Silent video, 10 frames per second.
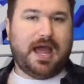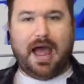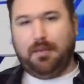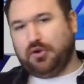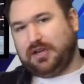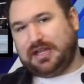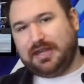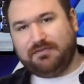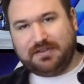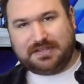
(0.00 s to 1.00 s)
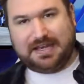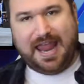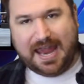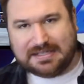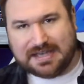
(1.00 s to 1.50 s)
I'm going to give this an
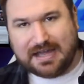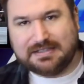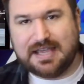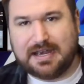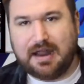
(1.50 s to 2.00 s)
8 out of 10.